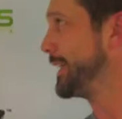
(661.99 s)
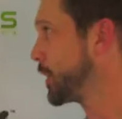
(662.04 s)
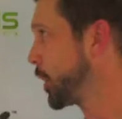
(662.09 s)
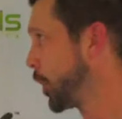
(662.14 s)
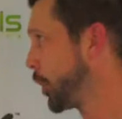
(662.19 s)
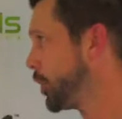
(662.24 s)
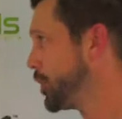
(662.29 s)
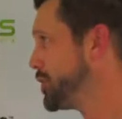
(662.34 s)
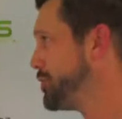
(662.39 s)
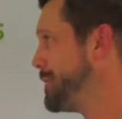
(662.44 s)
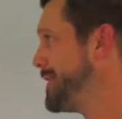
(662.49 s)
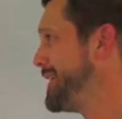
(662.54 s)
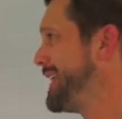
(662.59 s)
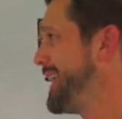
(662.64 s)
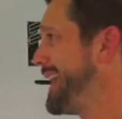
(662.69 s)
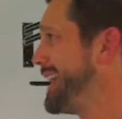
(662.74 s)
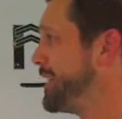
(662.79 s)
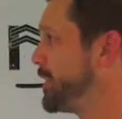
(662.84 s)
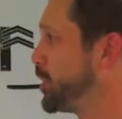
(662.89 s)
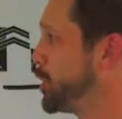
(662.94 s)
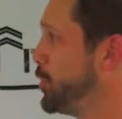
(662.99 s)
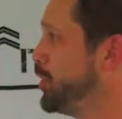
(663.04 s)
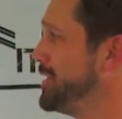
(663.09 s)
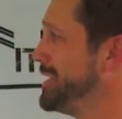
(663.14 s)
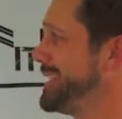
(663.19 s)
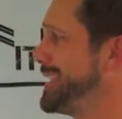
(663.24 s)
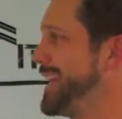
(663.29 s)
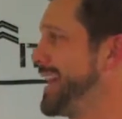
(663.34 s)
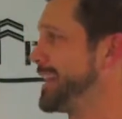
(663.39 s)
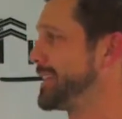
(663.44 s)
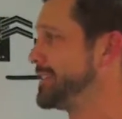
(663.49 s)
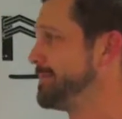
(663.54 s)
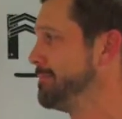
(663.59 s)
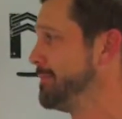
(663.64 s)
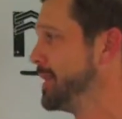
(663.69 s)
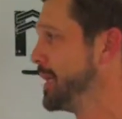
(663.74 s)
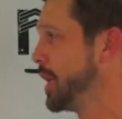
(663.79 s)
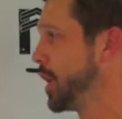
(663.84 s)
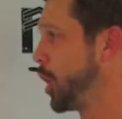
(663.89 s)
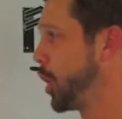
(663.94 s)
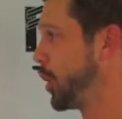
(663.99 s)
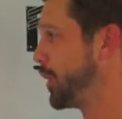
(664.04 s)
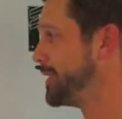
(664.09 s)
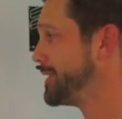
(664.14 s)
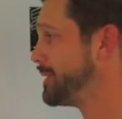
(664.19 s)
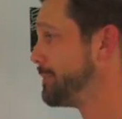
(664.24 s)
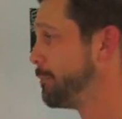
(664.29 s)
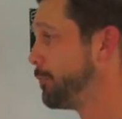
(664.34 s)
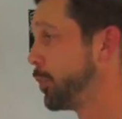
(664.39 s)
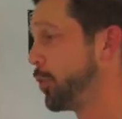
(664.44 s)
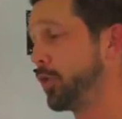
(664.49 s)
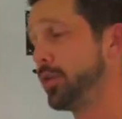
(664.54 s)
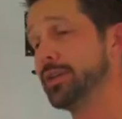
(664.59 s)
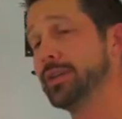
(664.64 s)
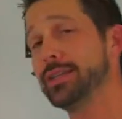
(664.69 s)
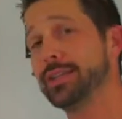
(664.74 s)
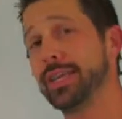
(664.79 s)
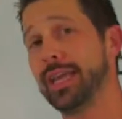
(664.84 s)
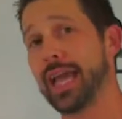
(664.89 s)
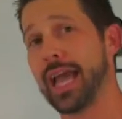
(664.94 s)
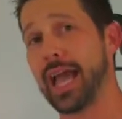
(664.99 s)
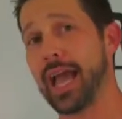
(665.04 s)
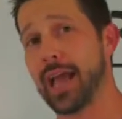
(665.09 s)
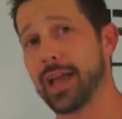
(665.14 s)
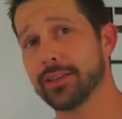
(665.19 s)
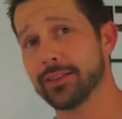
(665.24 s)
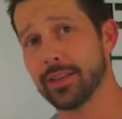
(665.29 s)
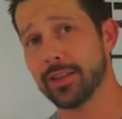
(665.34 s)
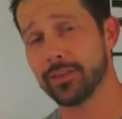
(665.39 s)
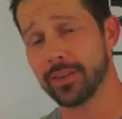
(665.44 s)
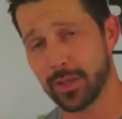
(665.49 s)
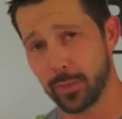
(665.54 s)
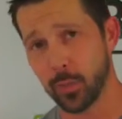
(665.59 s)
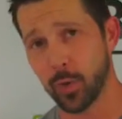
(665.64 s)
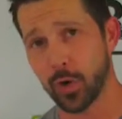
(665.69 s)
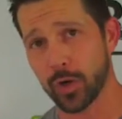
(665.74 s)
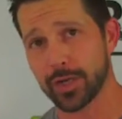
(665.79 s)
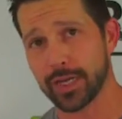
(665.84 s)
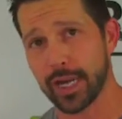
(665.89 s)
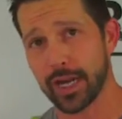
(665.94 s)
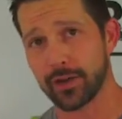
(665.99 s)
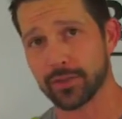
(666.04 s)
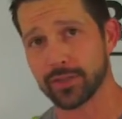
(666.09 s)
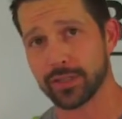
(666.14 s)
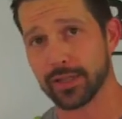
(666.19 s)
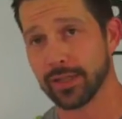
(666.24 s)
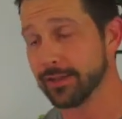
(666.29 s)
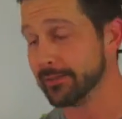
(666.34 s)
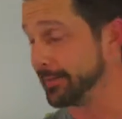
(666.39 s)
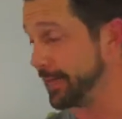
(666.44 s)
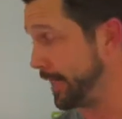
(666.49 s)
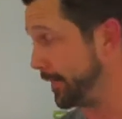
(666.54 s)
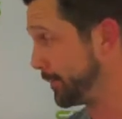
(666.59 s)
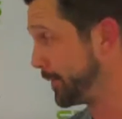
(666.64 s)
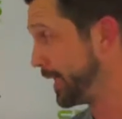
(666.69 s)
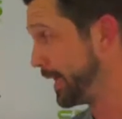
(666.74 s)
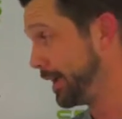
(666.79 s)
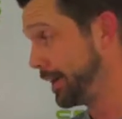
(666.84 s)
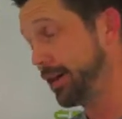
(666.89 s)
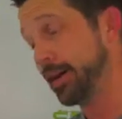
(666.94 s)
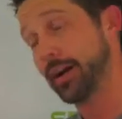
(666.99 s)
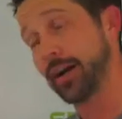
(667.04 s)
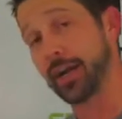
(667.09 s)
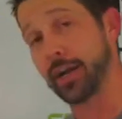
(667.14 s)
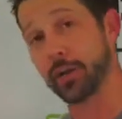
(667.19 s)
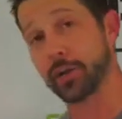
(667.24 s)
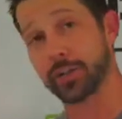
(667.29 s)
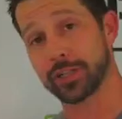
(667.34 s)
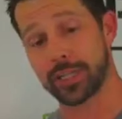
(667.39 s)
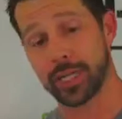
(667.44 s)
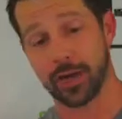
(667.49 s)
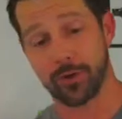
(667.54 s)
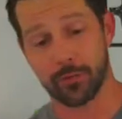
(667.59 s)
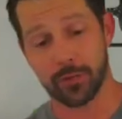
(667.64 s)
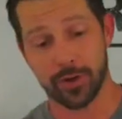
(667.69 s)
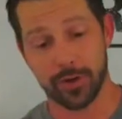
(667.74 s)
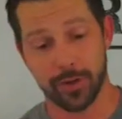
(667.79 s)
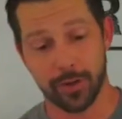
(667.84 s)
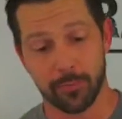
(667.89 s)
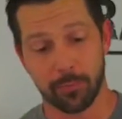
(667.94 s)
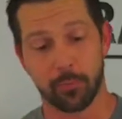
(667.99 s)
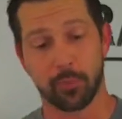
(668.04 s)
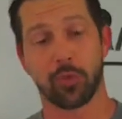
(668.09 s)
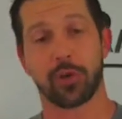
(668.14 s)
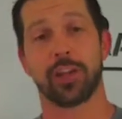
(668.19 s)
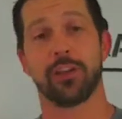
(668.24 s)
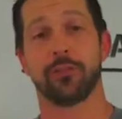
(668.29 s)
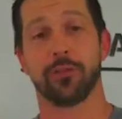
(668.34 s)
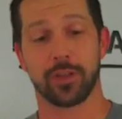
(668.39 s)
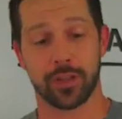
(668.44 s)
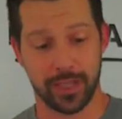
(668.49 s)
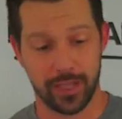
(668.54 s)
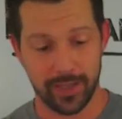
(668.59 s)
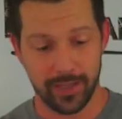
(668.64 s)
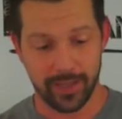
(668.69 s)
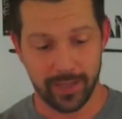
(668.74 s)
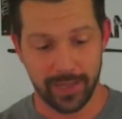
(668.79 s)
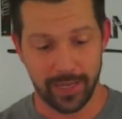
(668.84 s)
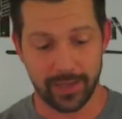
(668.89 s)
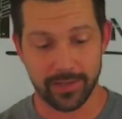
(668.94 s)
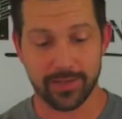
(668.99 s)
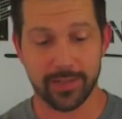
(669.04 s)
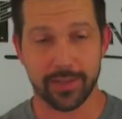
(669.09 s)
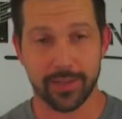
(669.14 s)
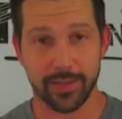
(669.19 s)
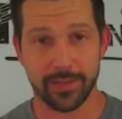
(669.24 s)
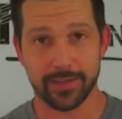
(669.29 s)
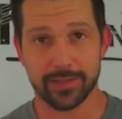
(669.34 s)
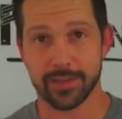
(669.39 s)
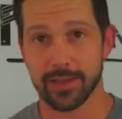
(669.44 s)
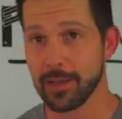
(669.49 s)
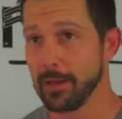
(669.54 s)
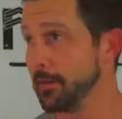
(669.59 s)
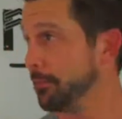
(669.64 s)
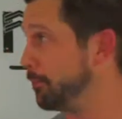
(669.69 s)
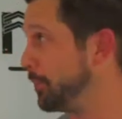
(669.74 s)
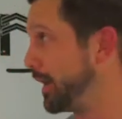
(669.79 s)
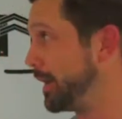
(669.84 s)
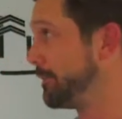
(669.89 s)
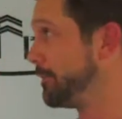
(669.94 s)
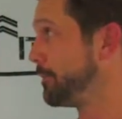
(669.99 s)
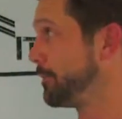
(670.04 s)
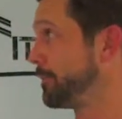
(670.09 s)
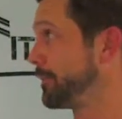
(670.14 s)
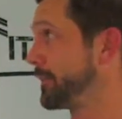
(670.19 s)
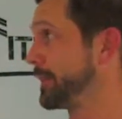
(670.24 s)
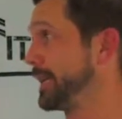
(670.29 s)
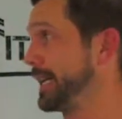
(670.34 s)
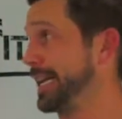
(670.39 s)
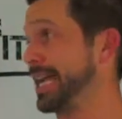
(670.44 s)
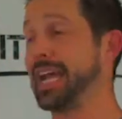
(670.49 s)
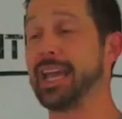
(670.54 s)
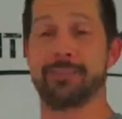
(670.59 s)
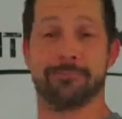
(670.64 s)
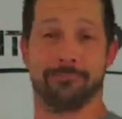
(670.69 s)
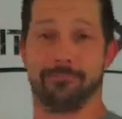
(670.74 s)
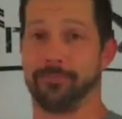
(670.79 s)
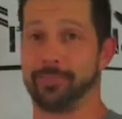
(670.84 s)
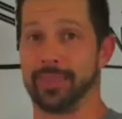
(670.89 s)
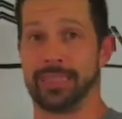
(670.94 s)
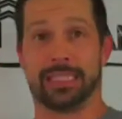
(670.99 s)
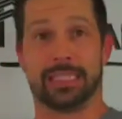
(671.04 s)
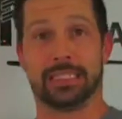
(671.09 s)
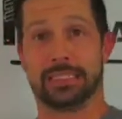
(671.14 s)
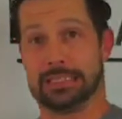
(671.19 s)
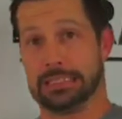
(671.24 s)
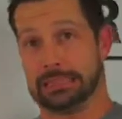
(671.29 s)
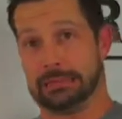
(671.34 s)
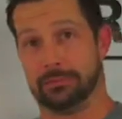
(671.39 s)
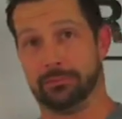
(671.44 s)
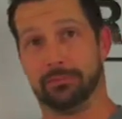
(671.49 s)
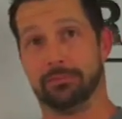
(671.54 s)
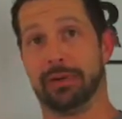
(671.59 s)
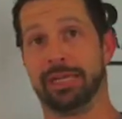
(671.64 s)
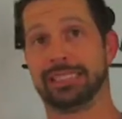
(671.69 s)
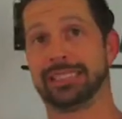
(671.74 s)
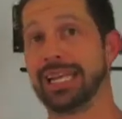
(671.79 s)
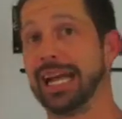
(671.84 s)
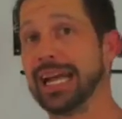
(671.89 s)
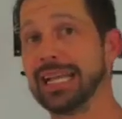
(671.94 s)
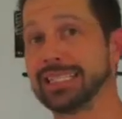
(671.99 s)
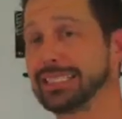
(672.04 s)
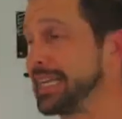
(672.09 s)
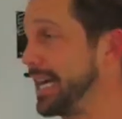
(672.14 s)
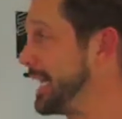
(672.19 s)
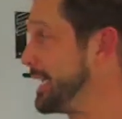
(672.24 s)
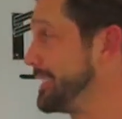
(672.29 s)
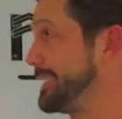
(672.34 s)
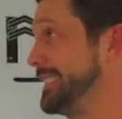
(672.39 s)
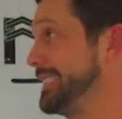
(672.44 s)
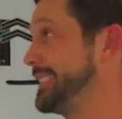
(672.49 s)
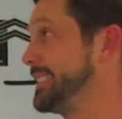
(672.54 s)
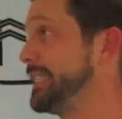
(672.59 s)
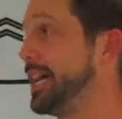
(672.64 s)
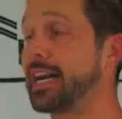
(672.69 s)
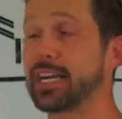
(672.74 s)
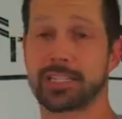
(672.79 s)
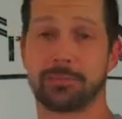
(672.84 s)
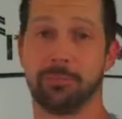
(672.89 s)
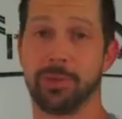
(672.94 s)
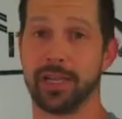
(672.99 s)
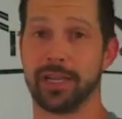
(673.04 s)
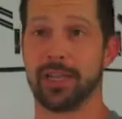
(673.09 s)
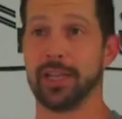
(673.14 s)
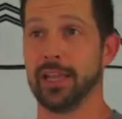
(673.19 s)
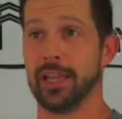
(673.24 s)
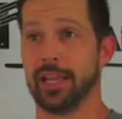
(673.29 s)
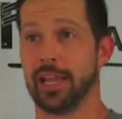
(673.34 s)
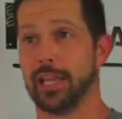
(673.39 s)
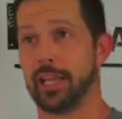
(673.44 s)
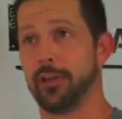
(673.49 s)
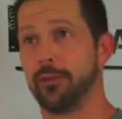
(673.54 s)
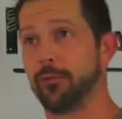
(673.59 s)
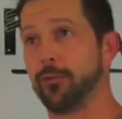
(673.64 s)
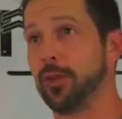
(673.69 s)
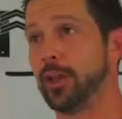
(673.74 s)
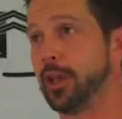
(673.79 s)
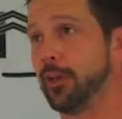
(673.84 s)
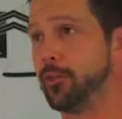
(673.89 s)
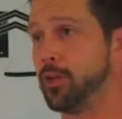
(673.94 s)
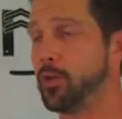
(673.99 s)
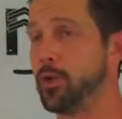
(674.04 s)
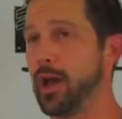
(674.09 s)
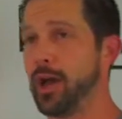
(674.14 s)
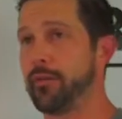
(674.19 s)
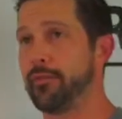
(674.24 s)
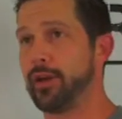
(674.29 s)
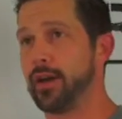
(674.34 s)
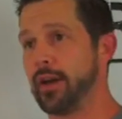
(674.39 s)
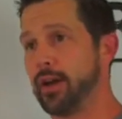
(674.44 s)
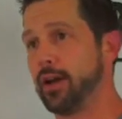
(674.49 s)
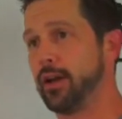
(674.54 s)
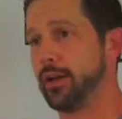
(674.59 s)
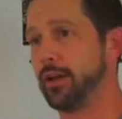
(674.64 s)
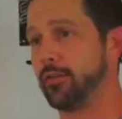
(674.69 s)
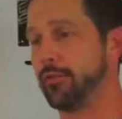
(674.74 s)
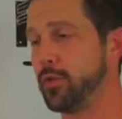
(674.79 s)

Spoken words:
encouragement and enthusiasm are as important as the workout. Now, I already covered briefly into this, but again, my science guys, it sucks, but if you have a